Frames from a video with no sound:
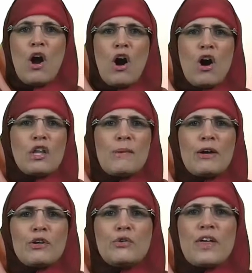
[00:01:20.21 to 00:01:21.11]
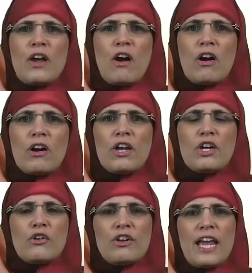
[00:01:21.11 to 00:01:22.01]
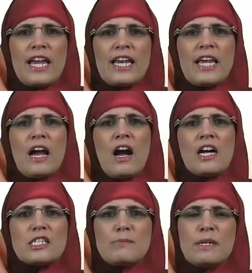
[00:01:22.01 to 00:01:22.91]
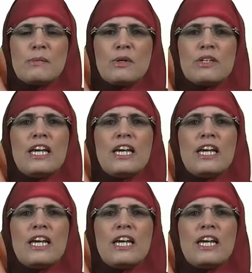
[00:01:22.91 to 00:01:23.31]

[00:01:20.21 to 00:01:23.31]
all about who they are, creating a hospitable